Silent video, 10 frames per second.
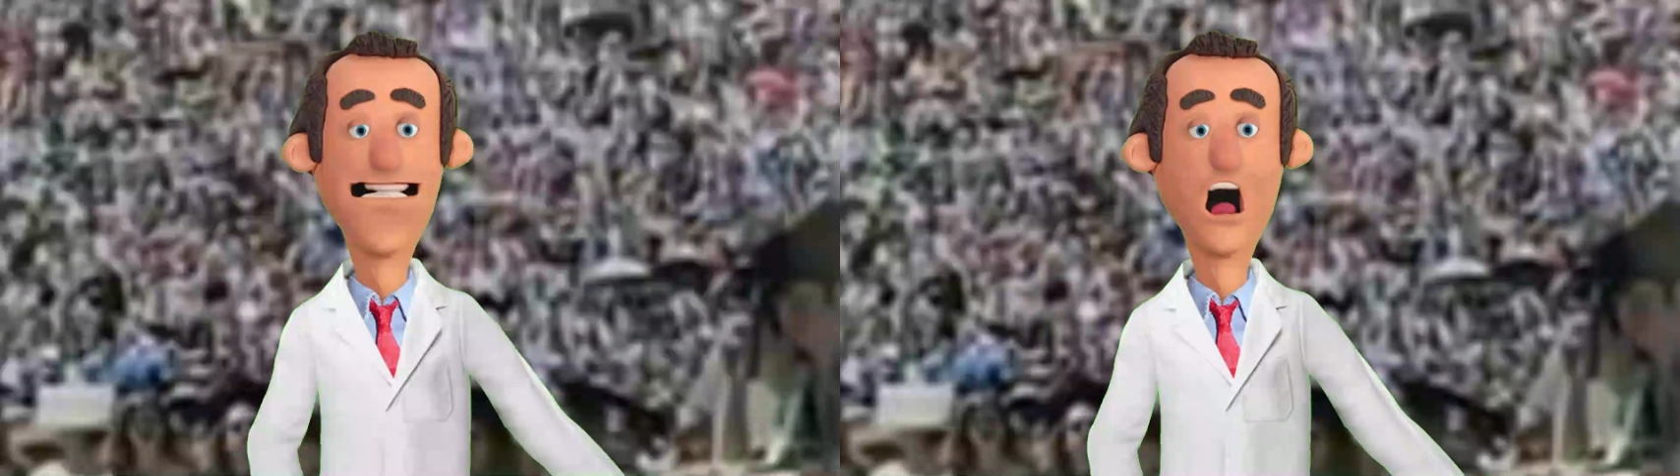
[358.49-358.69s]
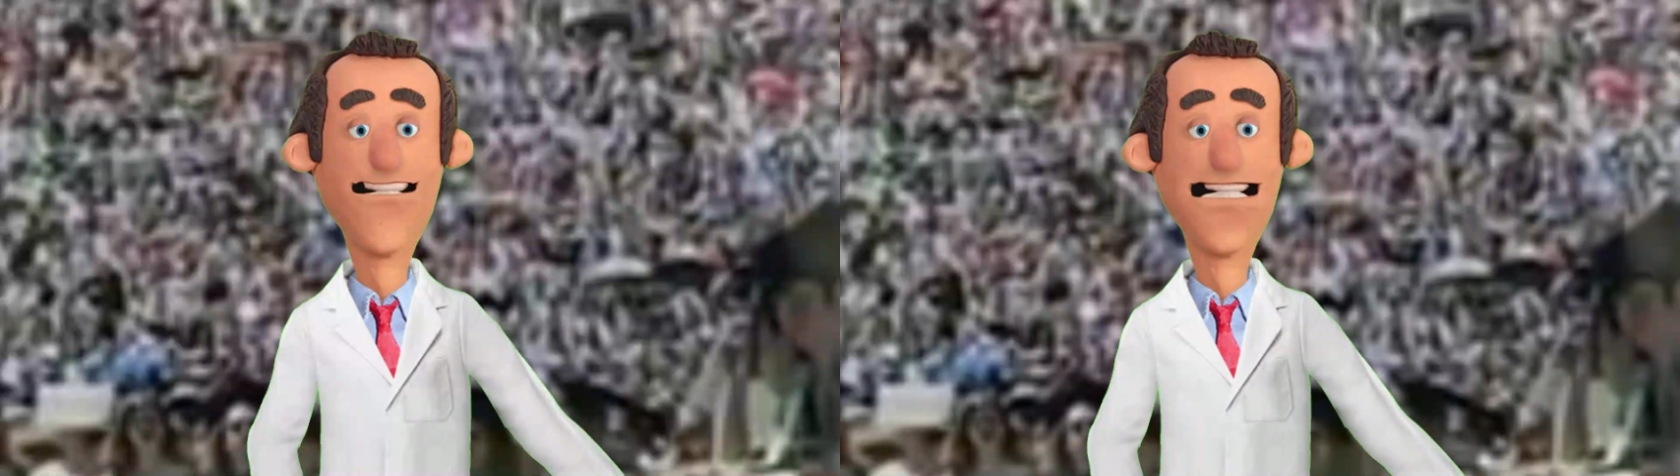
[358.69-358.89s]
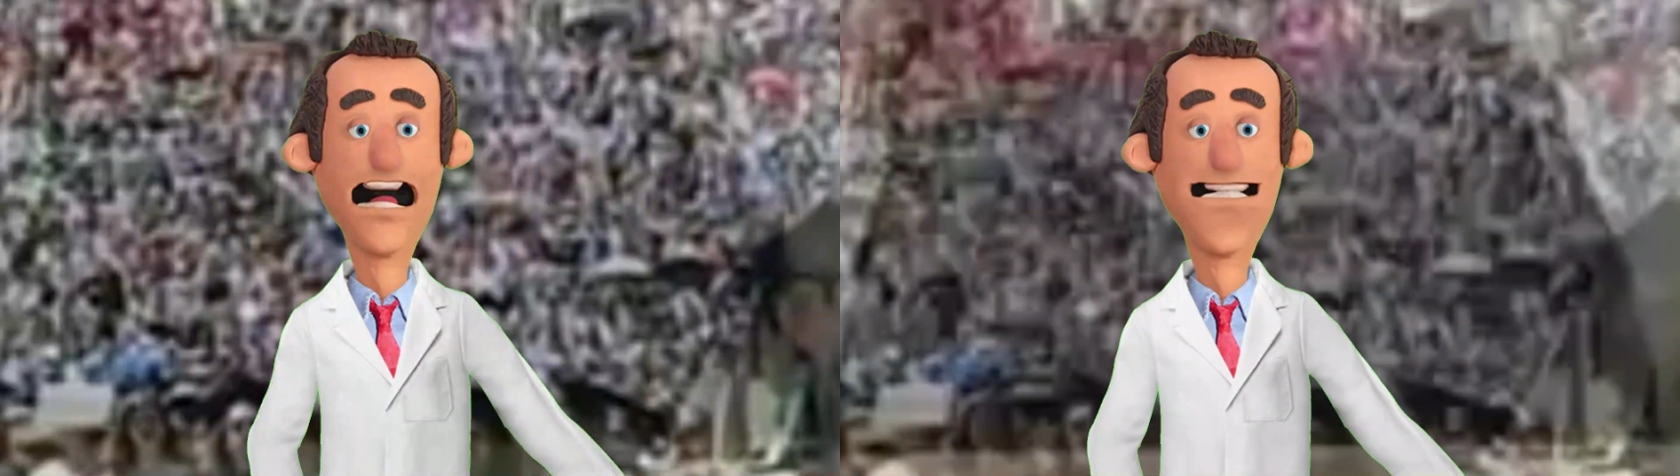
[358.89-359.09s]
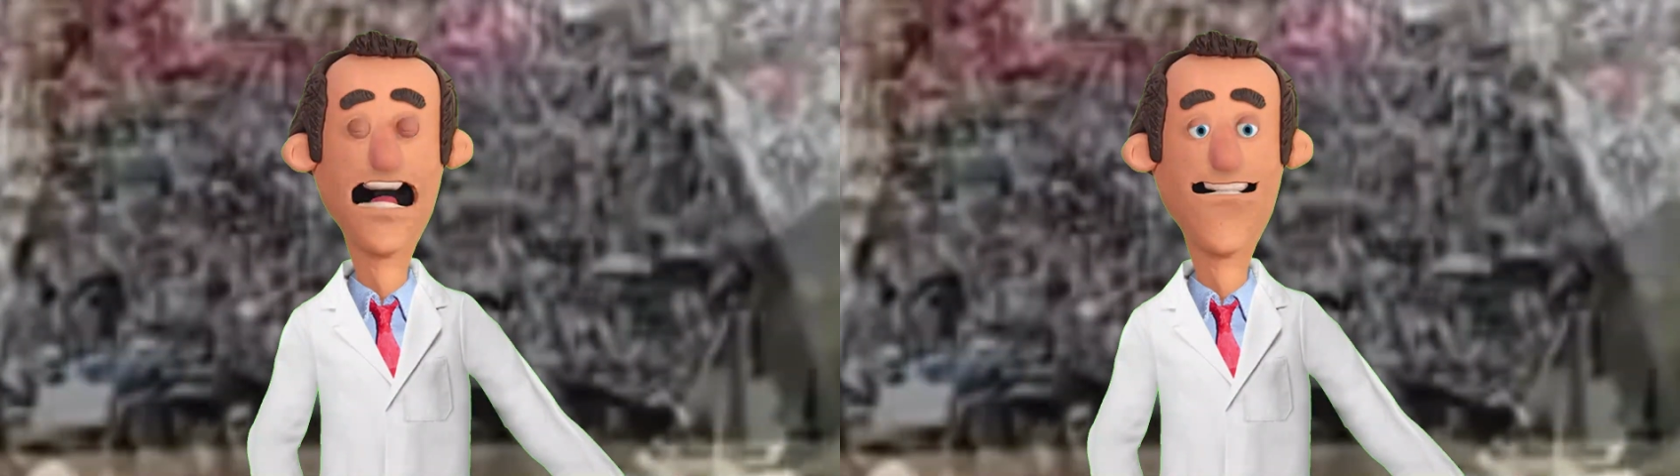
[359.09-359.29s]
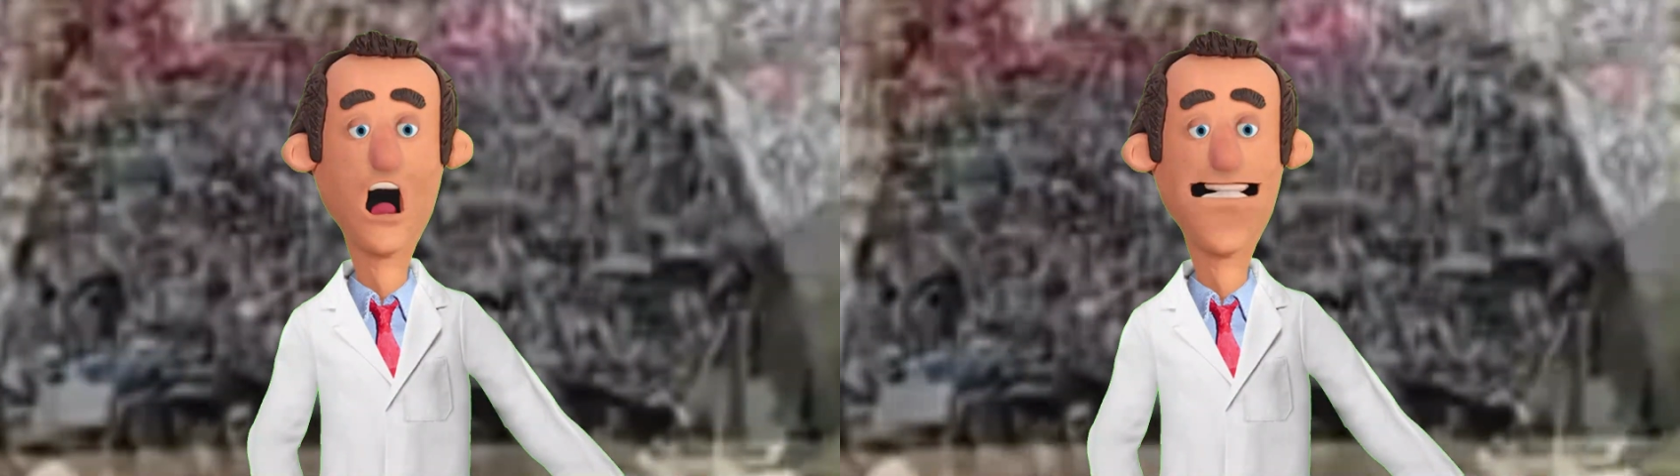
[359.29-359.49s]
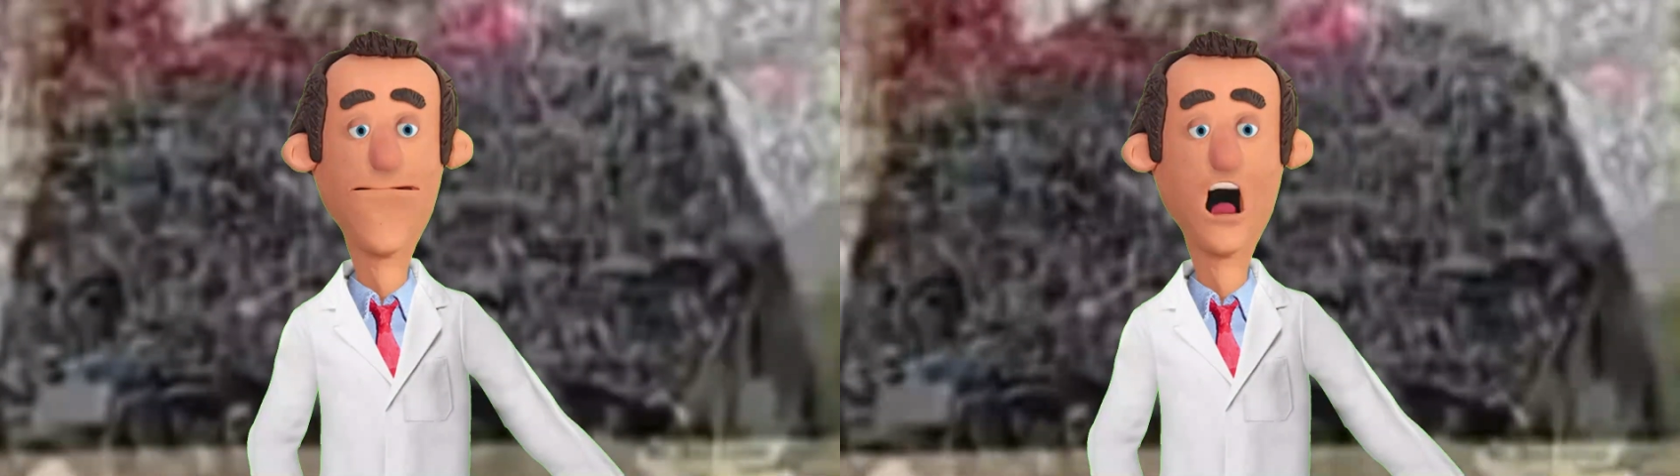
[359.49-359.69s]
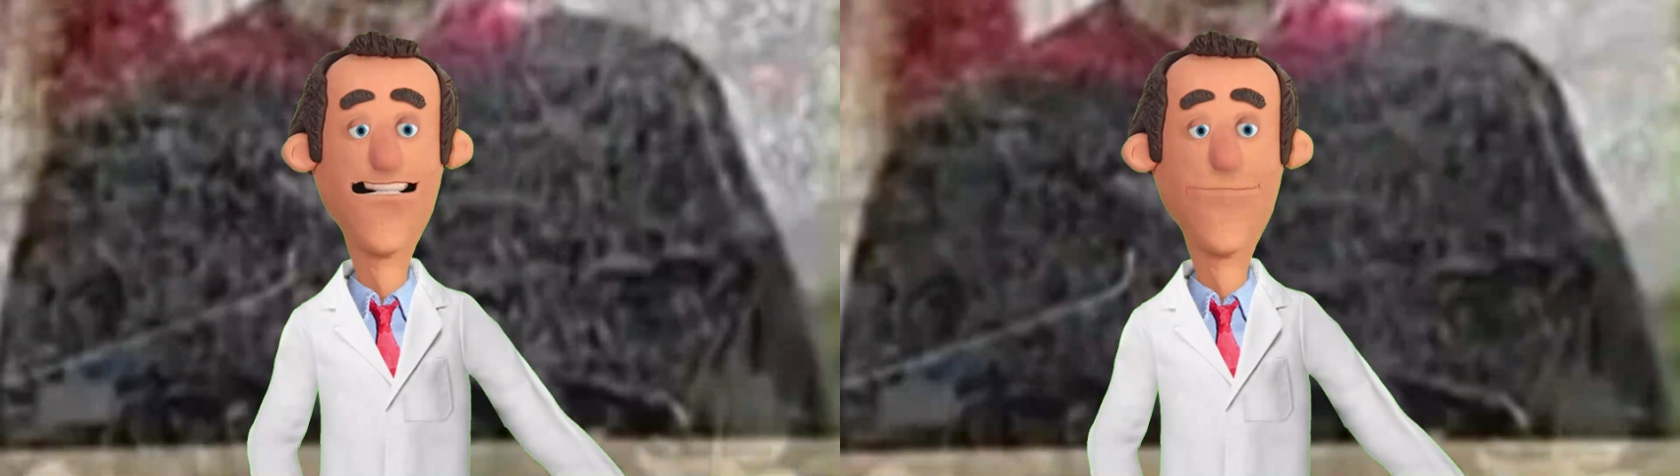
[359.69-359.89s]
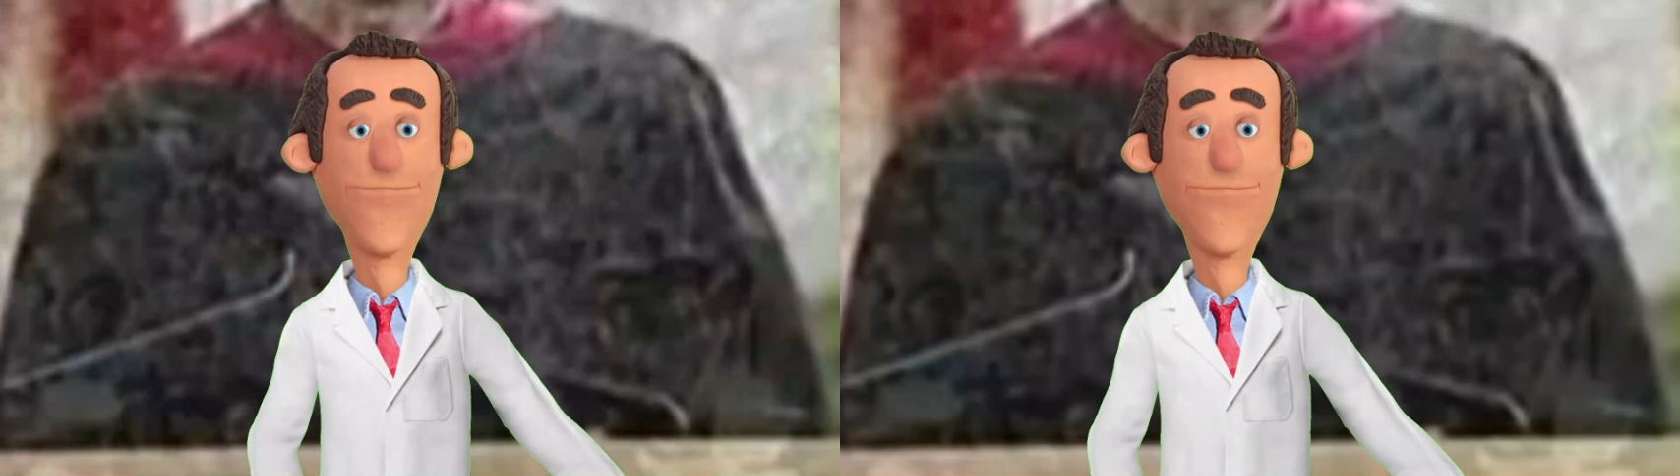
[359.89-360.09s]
not changed that one bit.